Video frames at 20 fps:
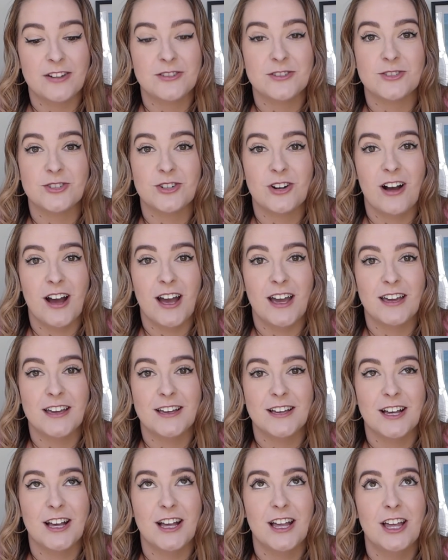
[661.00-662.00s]
got to
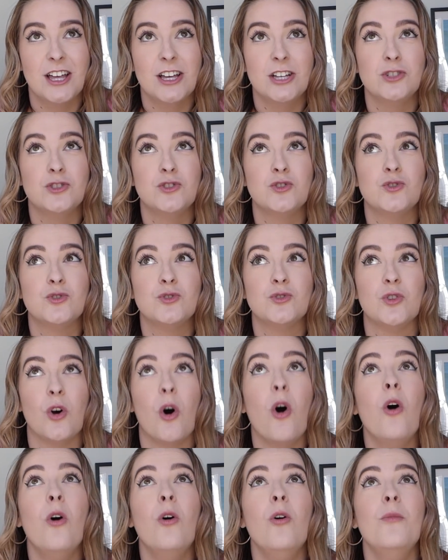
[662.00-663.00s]
try
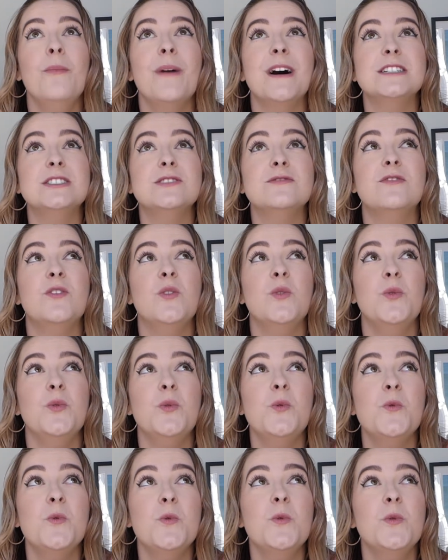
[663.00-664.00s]
so much
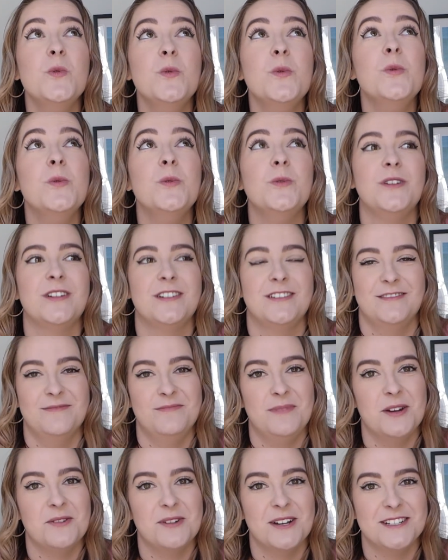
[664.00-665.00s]
food,
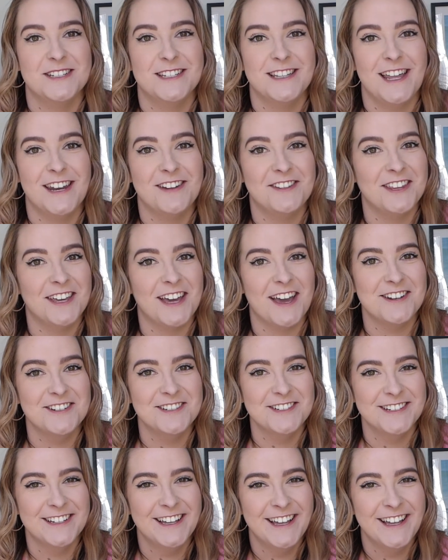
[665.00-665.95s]
but I'll get to that at the end.